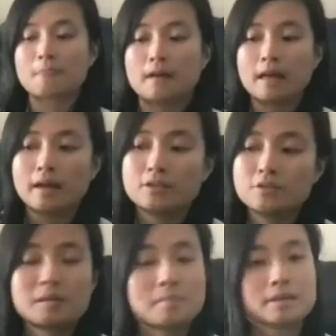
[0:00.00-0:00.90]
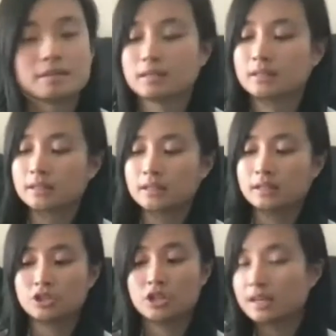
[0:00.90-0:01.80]
and you can
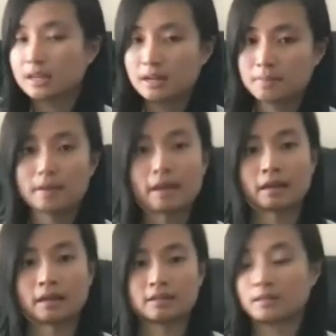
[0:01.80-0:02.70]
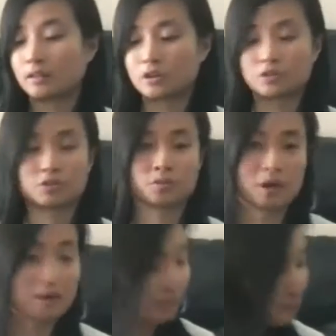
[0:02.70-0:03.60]
basically shake it up and launch your rocket.